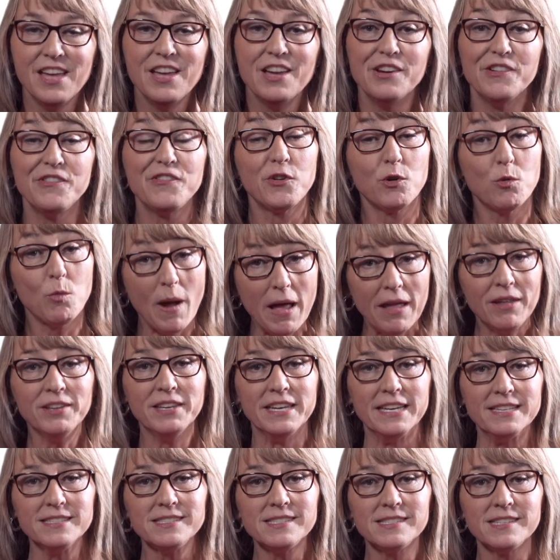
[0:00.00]
For
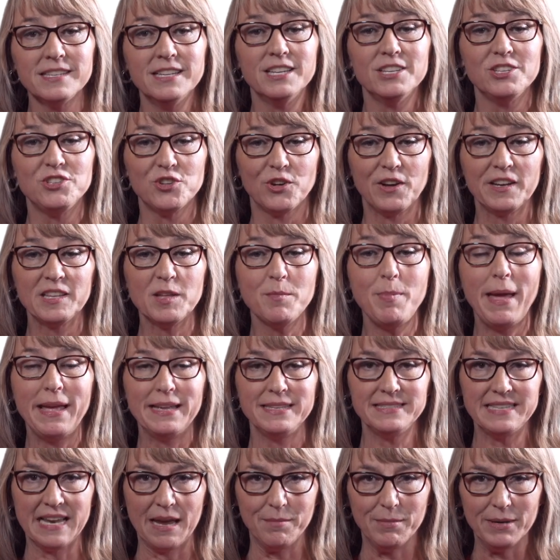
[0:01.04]
wellness, during the
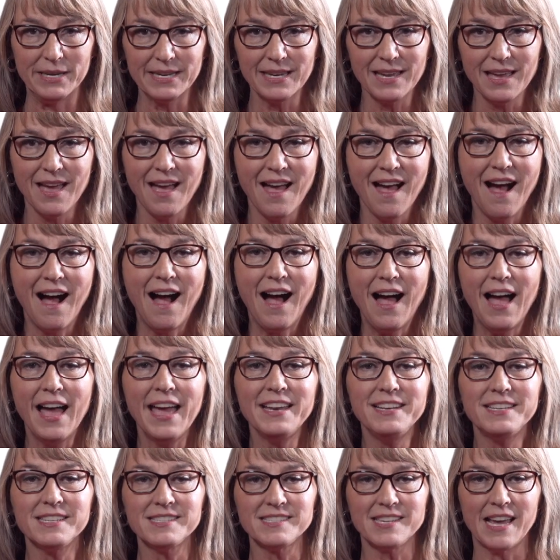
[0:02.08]
pandemic, I
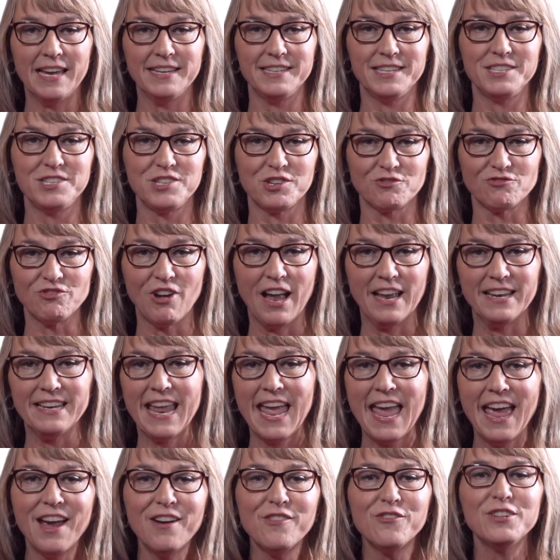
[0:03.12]
decided to run
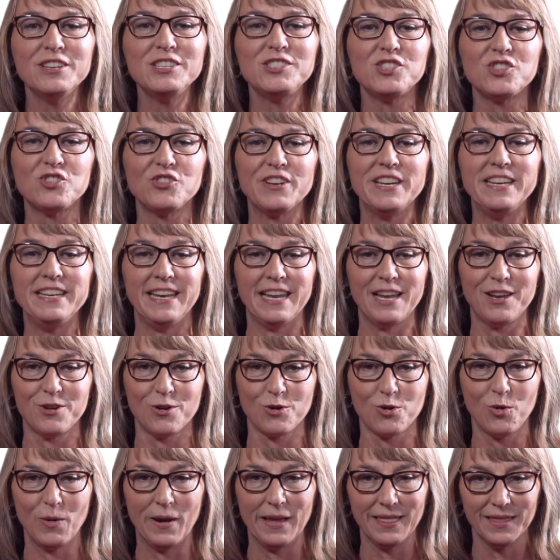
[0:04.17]
every street in
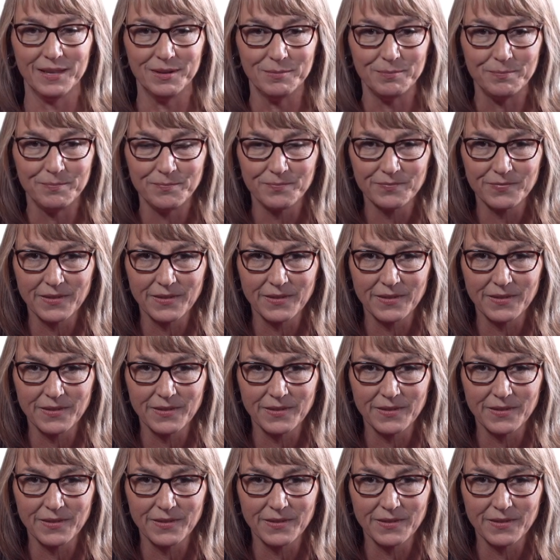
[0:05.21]
Coquitlam.